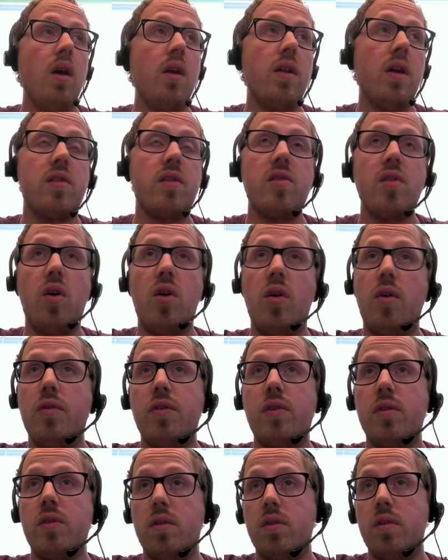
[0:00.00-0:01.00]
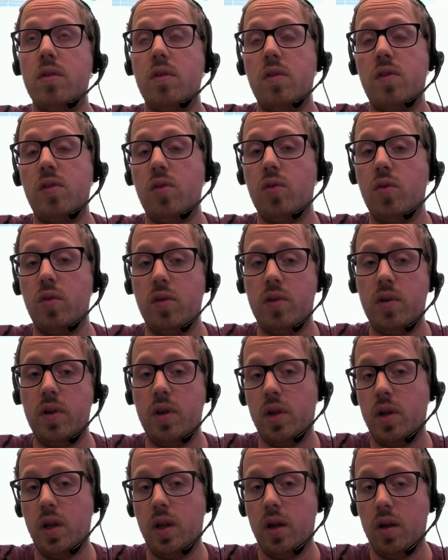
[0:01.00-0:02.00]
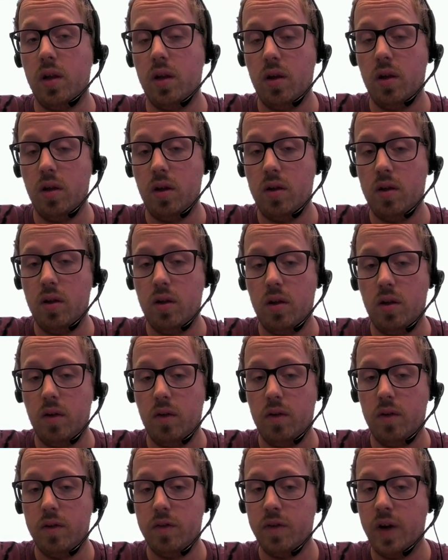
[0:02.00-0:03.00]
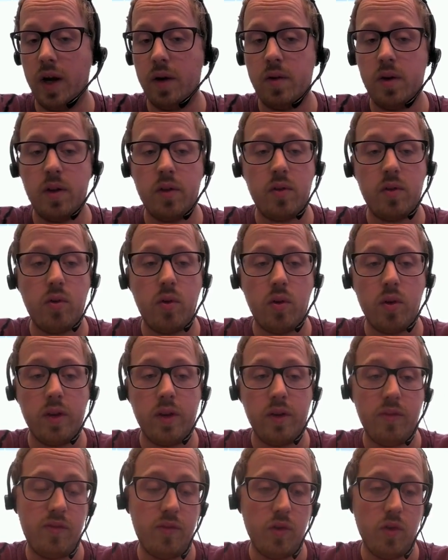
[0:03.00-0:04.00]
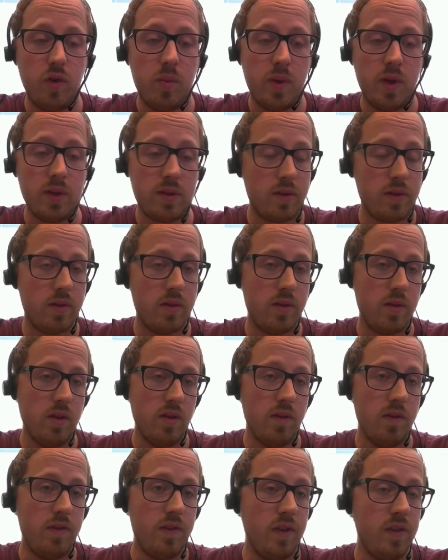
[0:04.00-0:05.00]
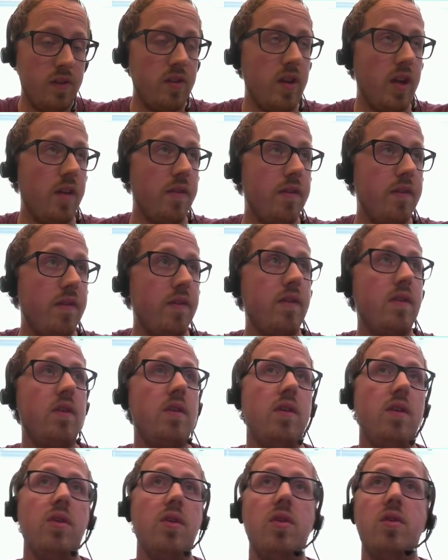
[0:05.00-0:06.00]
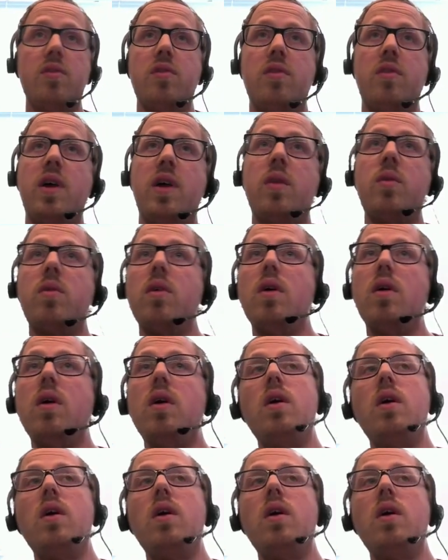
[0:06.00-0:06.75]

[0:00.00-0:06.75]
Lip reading: that's often stored in a variant calling format, VCF, also that